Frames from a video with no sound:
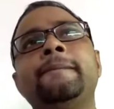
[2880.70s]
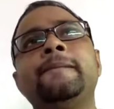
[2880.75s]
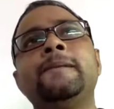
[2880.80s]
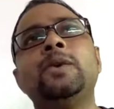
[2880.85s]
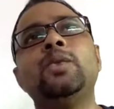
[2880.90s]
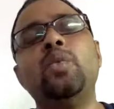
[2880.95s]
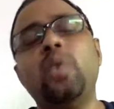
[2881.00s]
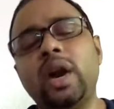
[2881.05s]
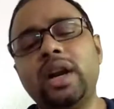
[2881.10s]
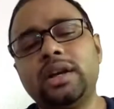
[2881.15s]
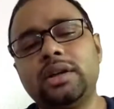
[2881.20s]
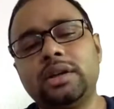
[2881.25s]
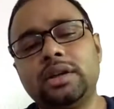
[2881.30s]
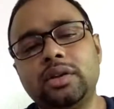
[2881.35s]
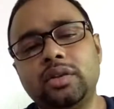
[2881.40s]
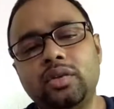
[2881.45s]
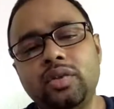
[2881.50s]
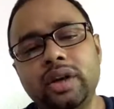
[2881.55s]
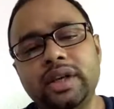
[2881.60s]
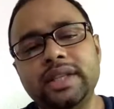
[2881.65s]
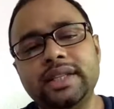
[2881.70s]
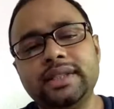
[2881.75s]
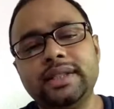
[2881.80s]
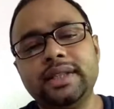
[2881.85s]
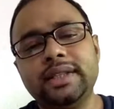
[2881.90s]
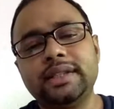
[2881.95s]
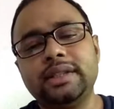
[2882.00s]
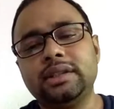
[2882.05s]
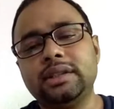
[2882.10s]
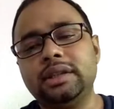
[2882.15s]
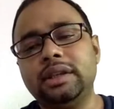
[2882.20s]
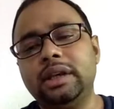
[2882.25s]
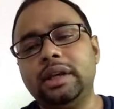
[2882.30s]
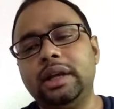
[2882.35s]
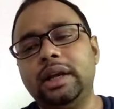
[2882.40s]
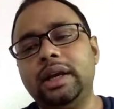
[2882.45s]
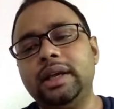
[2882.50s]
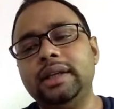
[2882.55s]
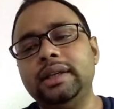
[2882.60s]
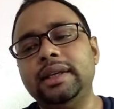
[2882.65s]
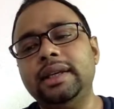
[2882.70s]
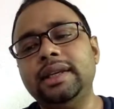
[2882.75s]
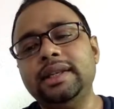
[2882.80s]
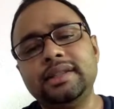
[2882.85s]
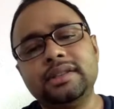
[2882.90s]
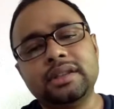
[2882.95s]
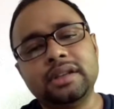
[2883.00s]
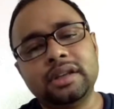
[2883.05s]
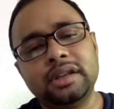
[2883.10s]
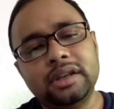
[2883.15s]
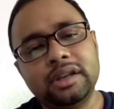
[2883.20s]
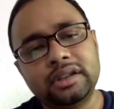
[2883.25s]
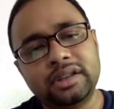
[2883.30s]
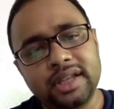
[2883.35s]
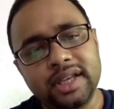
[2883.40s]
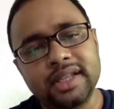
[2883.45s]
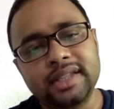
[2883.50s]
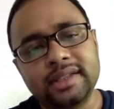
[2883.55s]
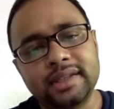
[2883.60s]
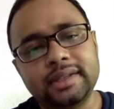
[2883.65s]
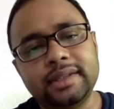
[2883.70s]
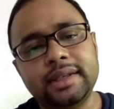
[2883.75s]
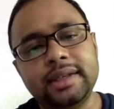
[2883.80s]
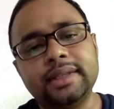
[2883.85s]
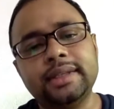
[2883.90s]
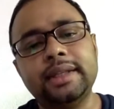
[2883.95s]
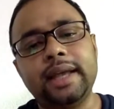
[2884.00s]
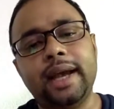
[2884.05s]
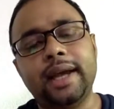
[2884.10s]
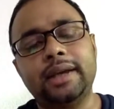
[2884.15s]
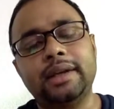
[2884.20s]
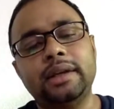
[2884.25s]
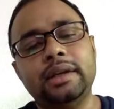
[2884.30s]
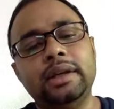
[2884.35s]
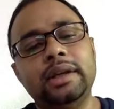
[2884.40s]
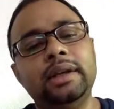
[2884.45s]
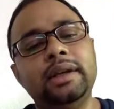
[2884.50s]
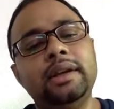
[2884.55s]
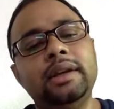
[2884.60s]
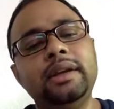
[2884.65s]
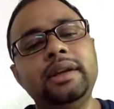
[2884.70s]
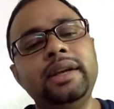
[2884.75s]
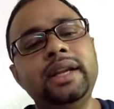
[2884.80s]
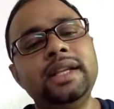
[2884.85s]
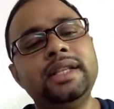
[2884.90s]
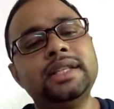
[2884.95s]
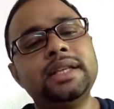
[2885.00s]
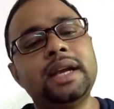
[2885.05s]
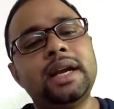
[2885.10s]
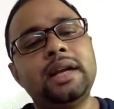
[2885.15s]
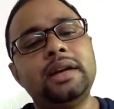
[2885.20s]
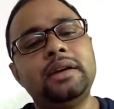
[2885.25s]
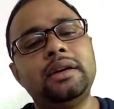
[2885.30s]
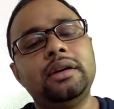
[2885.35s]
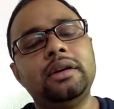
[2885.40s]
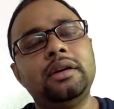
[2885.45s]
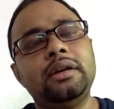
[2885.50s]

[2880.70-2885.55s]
What is this? His thesis is that nature